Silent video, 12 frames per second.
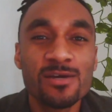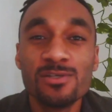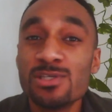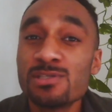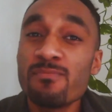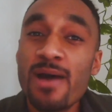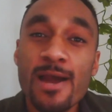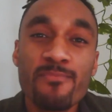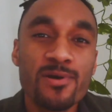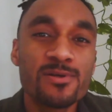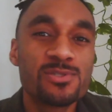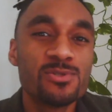They're just my
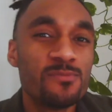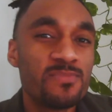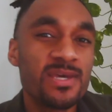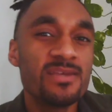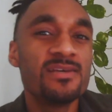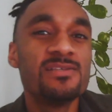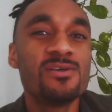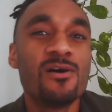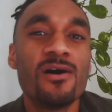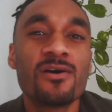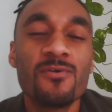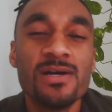personal opinions
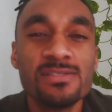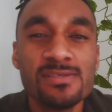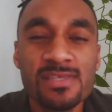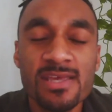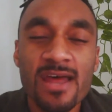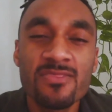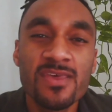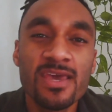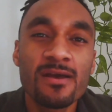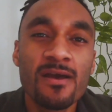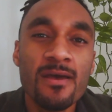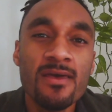on questions that I
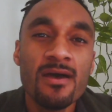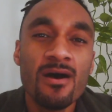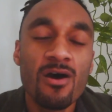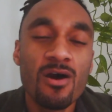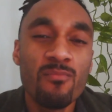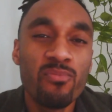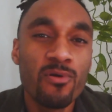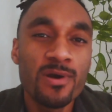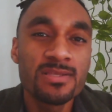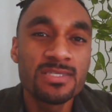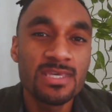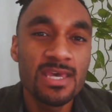think are
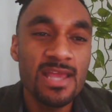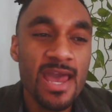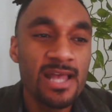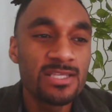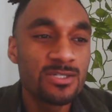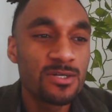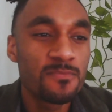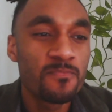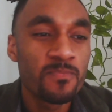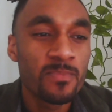important to get answered